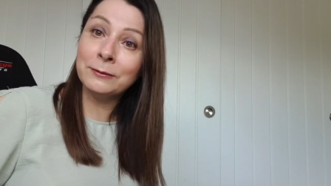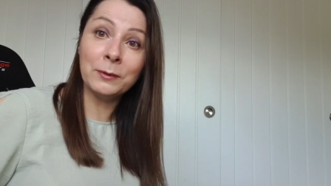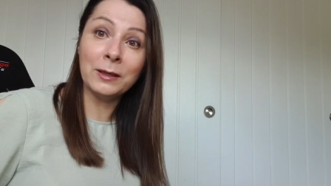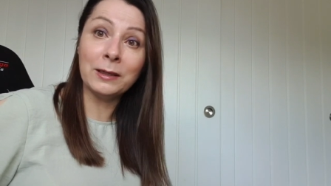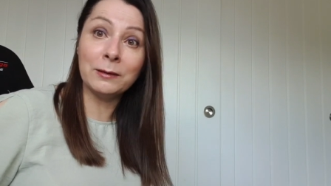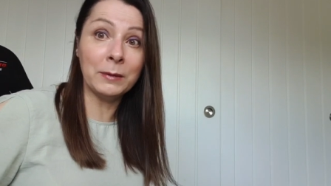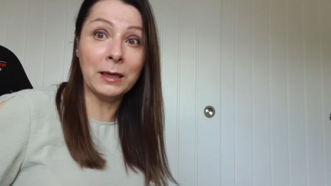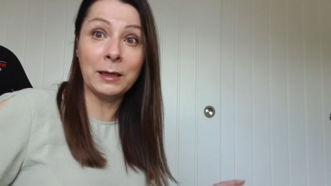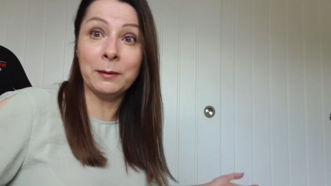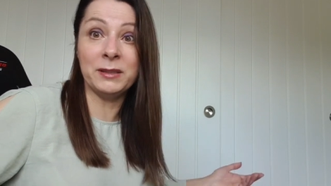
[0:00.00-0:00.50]

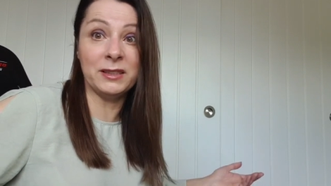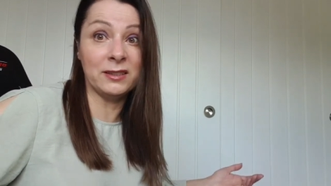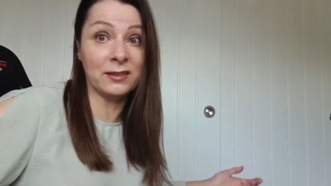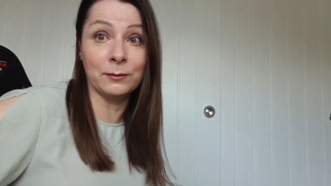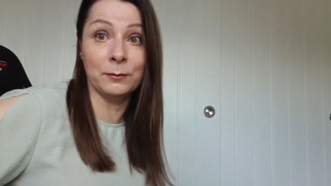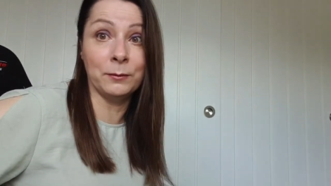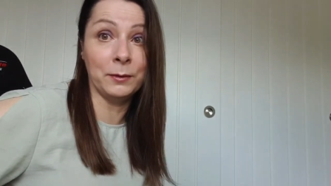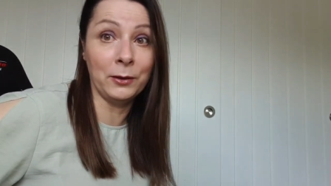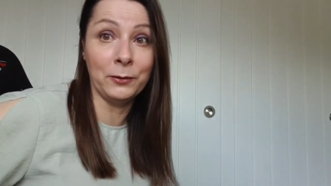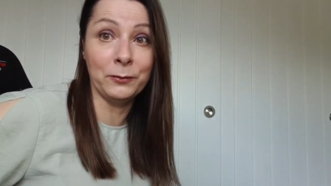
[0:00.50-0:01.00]
well, maybe
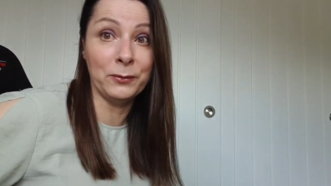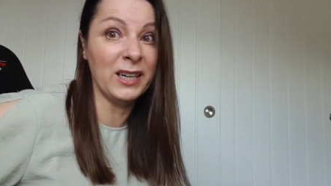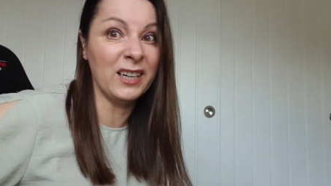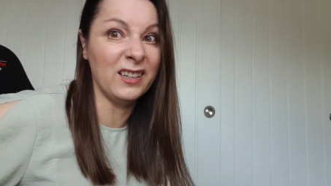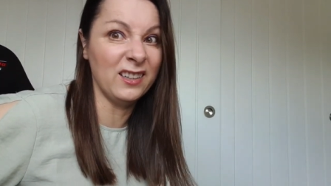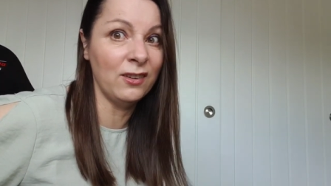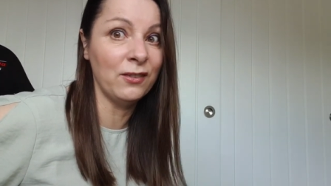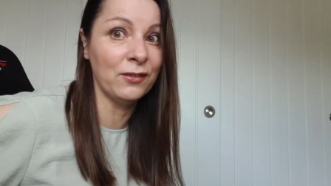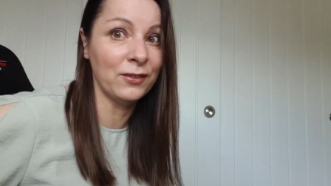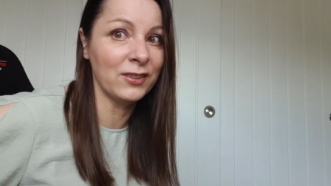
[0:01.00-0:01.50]
some, oh,
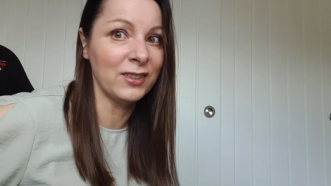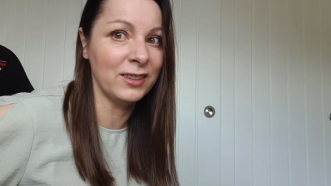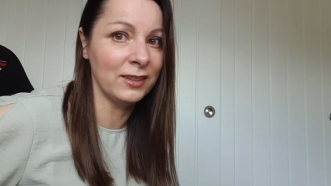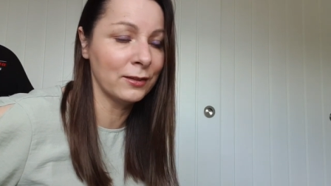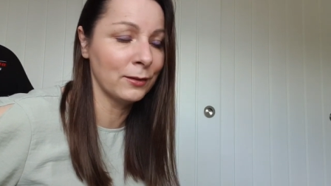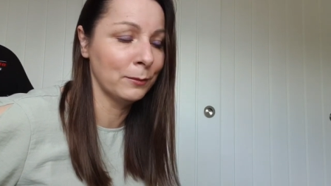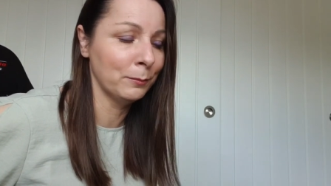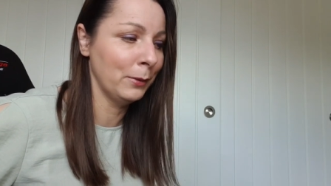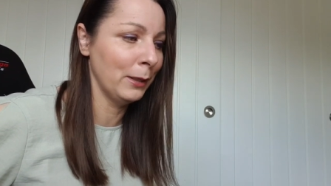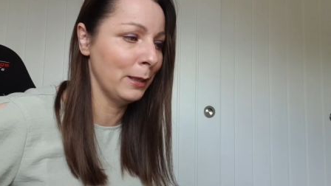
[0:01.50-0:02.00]
well, obviously
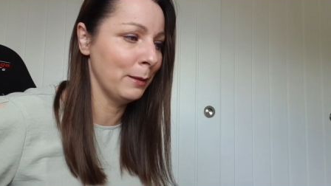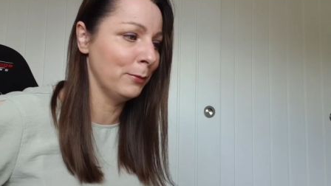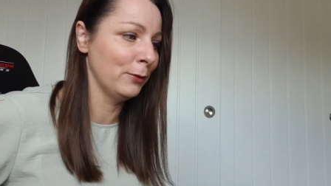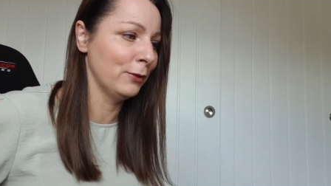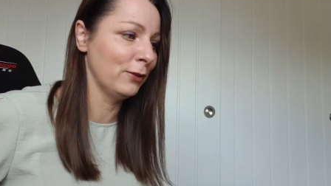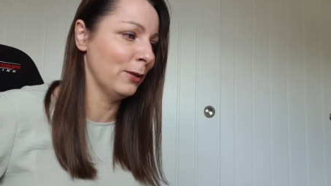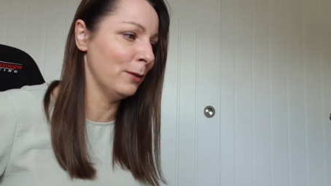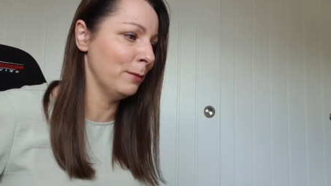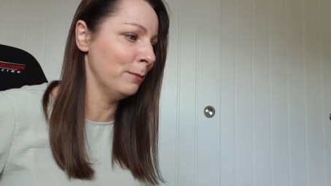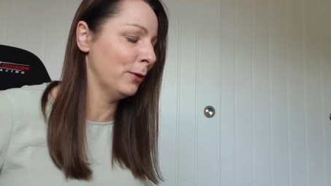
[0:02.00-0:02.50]
some
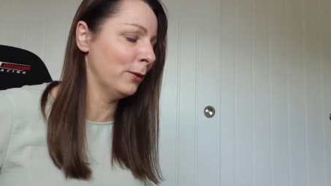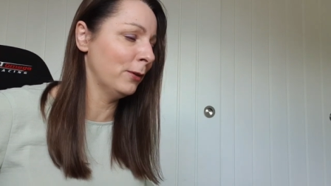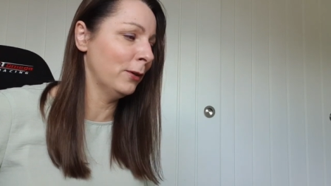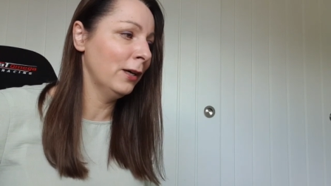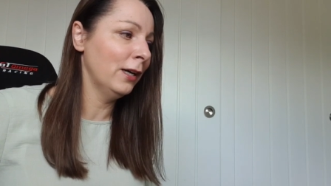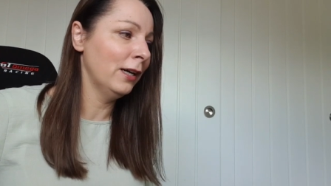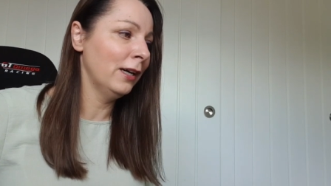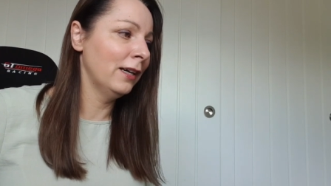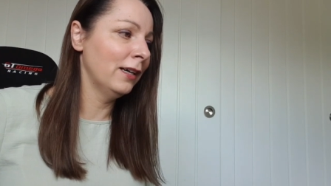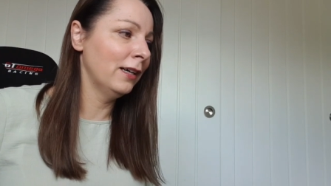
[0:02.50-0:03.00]
people do, but
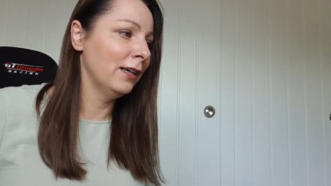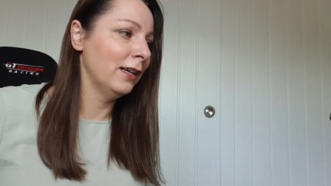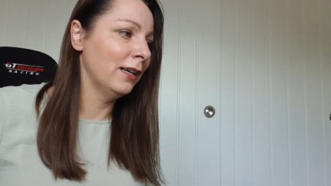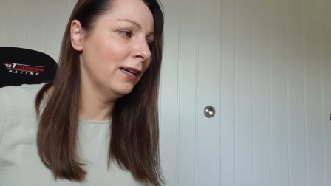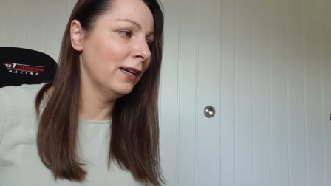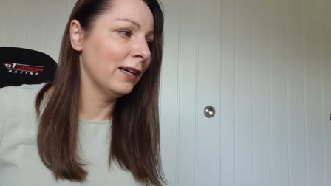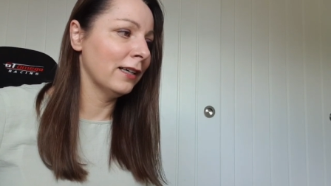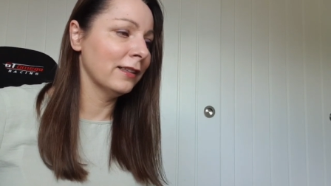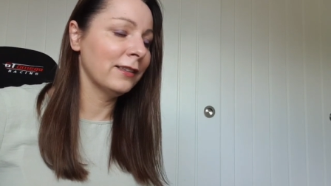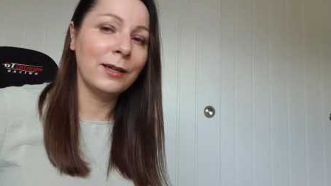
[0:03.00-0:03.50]

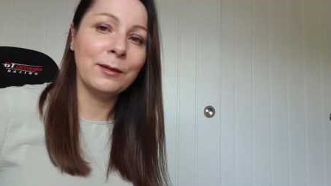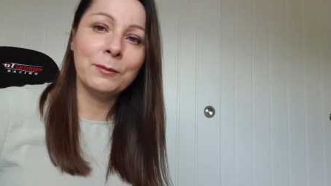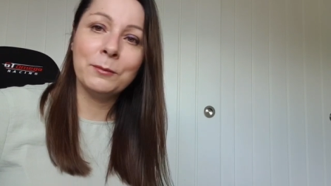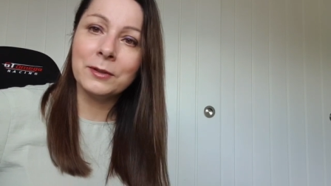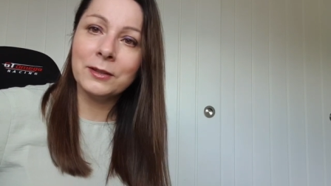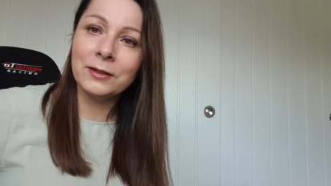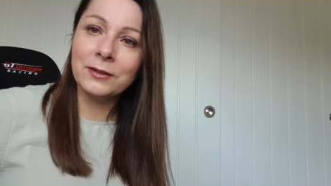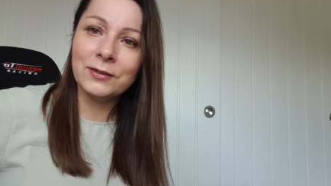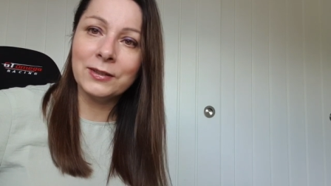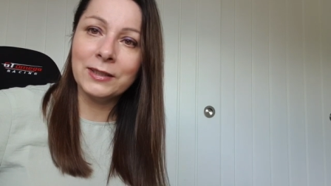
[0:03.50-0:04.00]
I don't
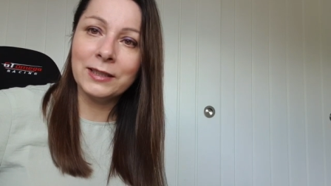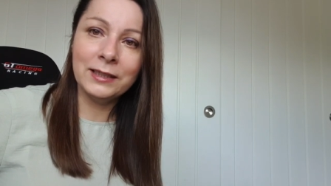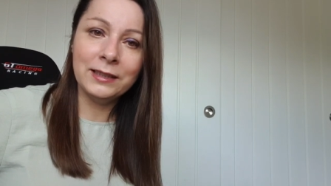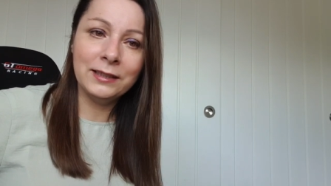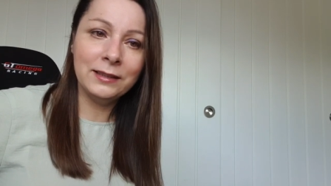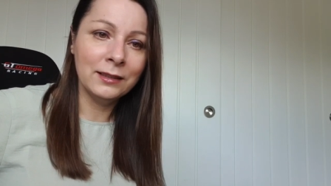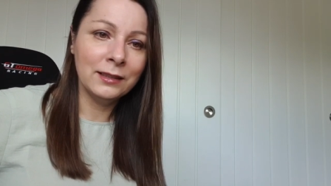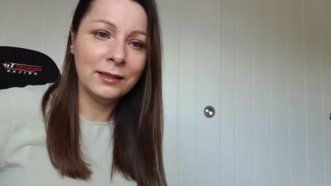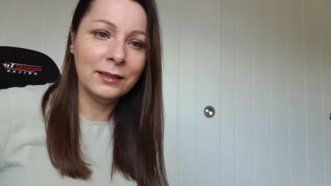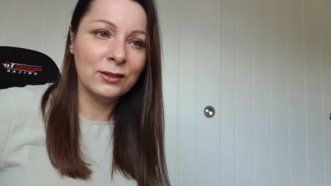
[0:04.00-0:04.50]
want to
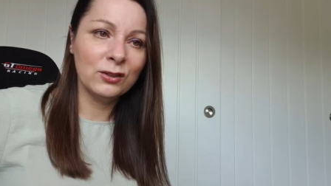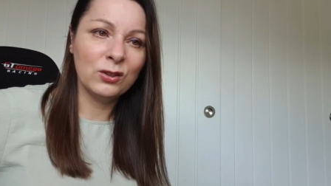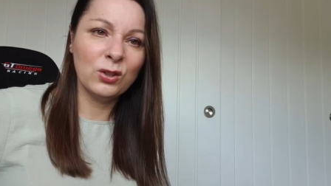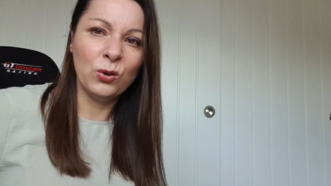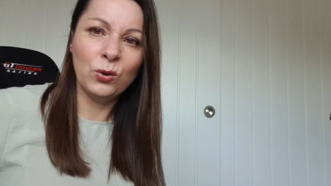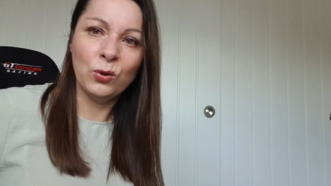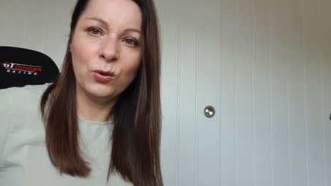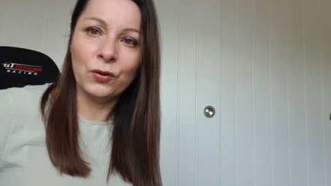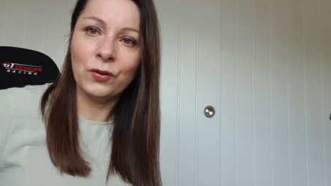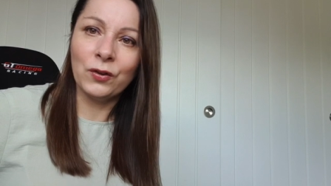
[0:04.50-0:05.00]
see
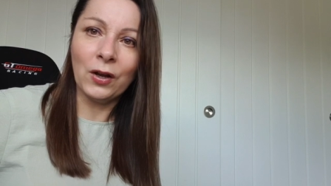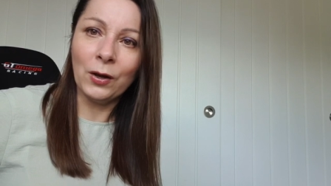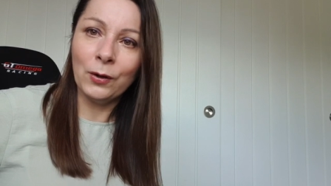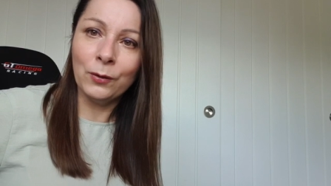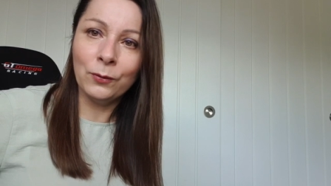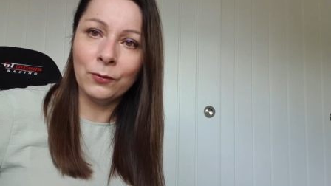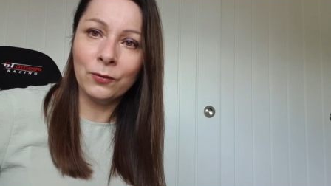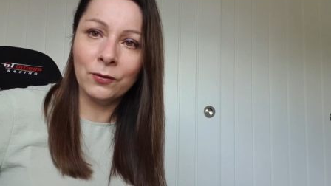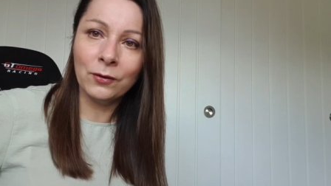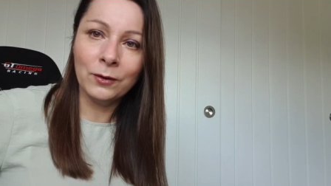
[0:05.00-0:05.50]

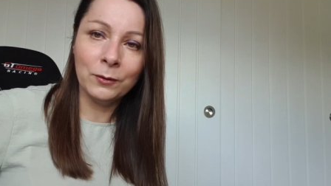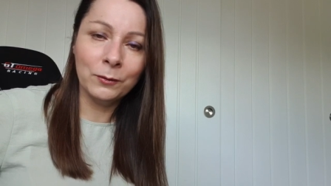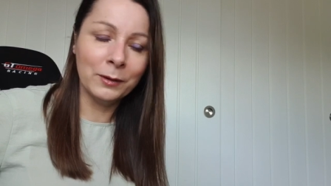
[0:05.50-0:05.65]
torsos